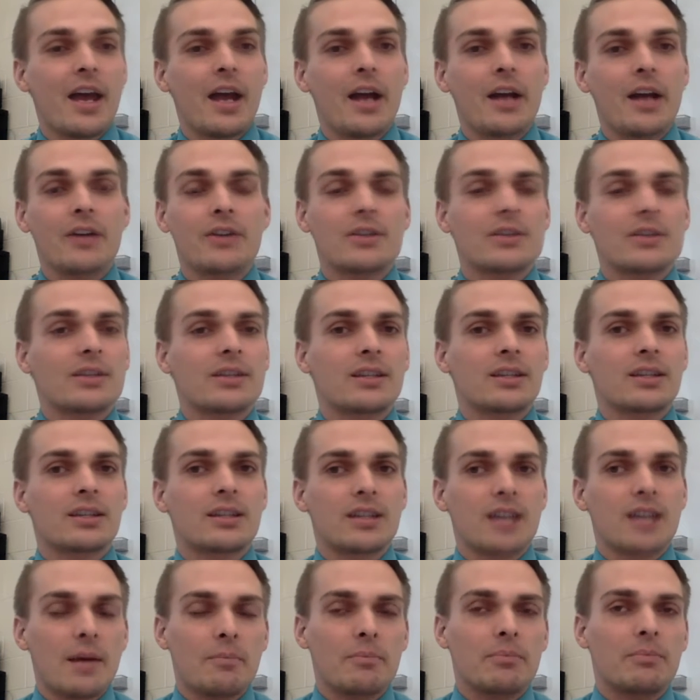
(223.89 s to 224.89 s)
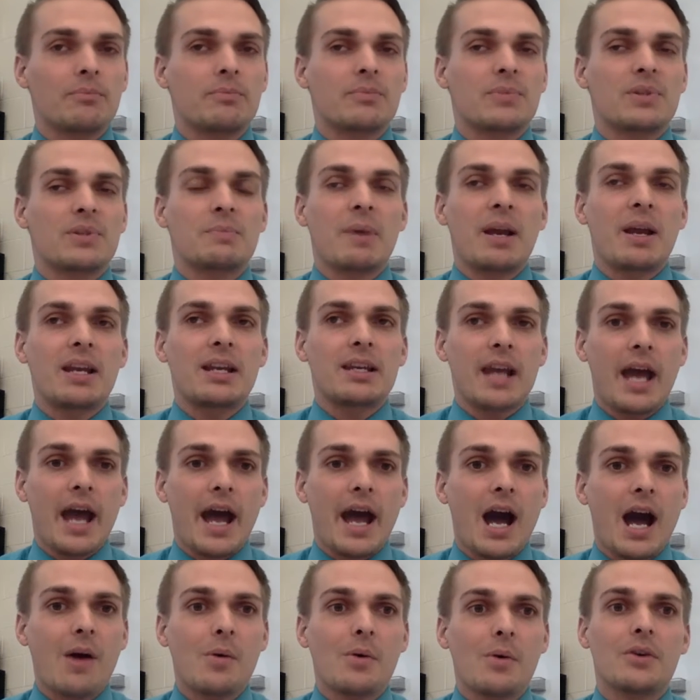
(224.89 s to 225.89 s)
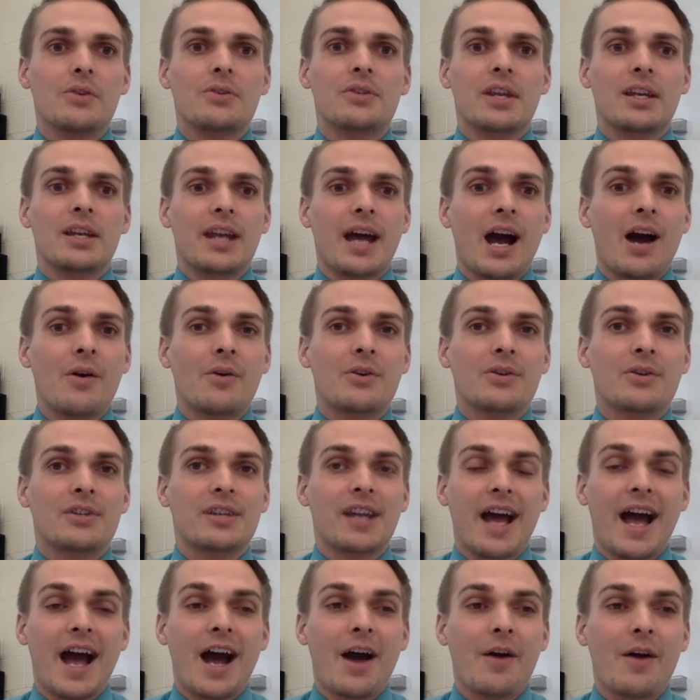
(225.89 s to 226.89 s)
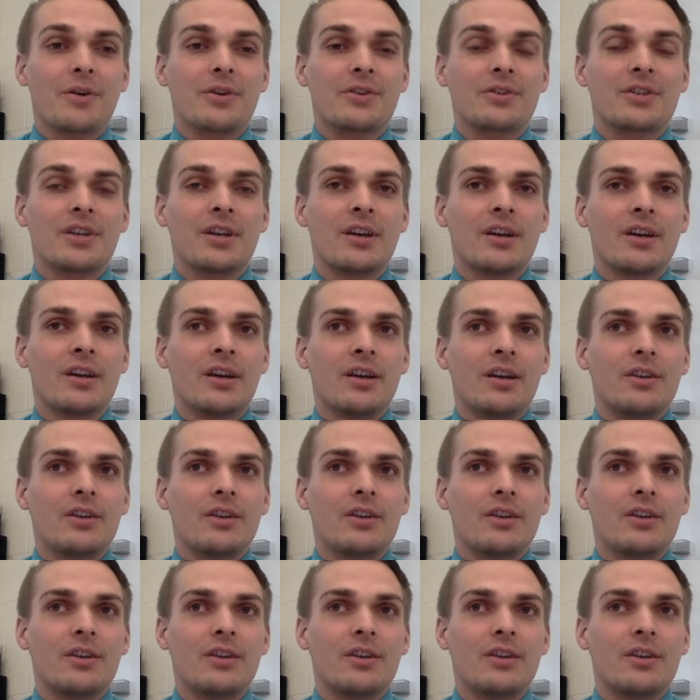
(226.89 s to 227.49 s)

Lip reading: And I just kept spending hours and hours and hours